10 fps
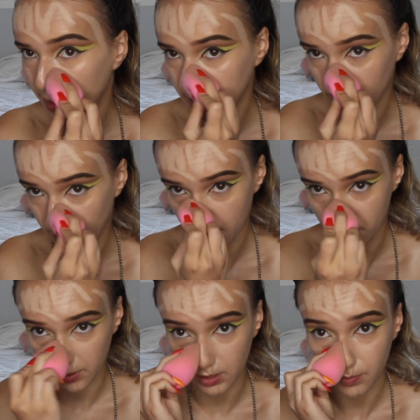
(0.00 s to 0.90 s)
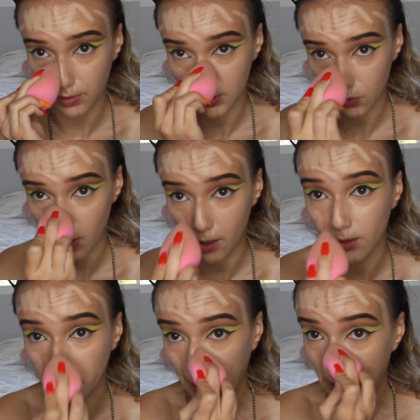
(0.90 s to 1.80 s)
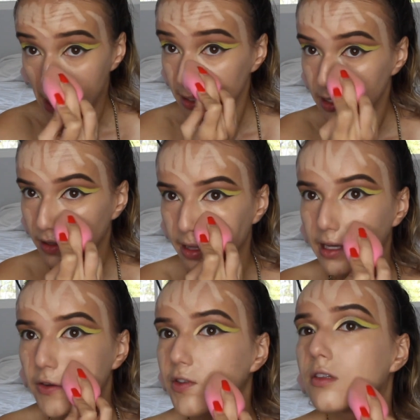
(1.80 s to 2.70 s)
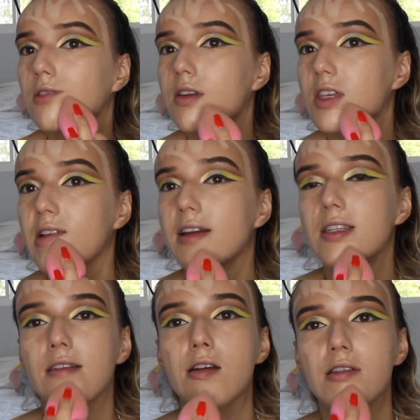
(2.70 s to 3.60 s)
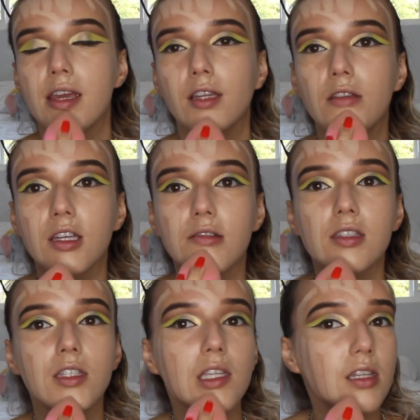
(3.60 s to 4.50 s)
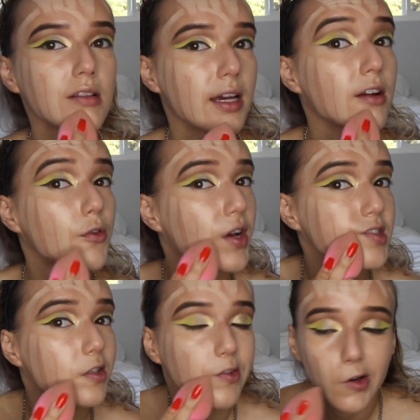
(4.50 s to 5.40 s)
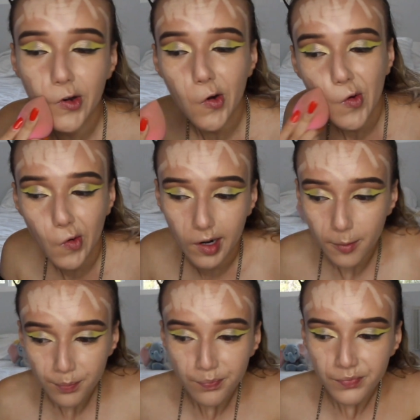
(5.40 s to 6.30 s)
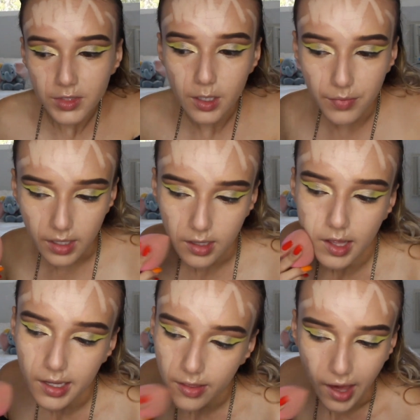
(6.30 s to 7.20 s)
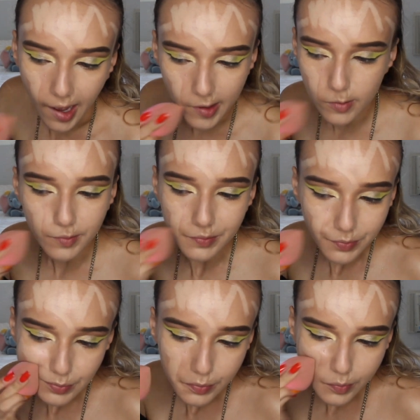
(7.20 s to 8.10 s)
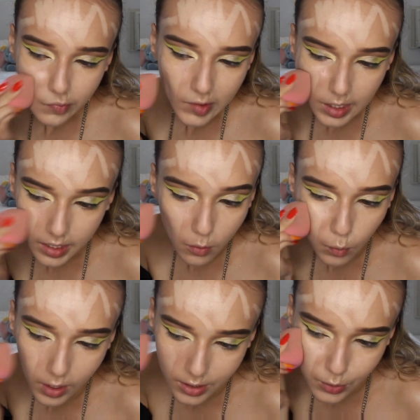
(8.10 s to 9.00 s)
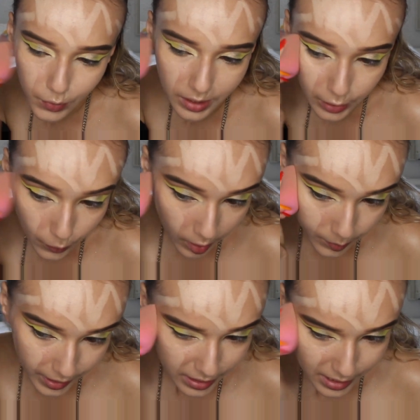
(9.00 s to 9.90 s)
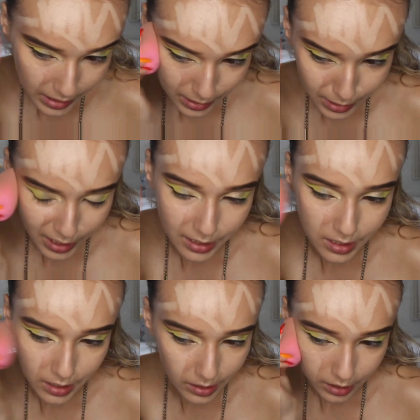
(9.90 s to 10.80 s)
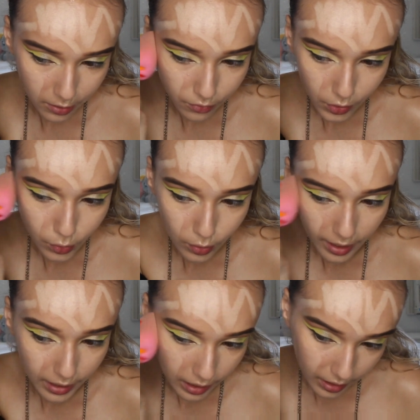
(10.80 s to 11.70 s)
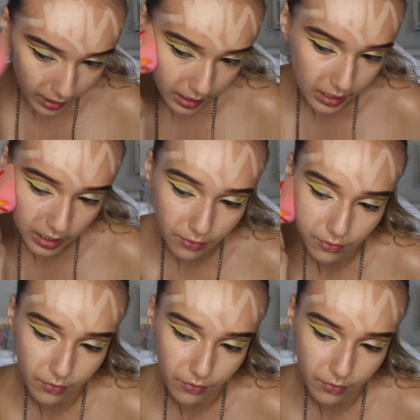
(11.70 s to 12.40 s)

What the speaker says: but it's very buildable as well. So like if you do decide to like take this to like a festival or something like that, it works really well because it doesn't give you like the cakey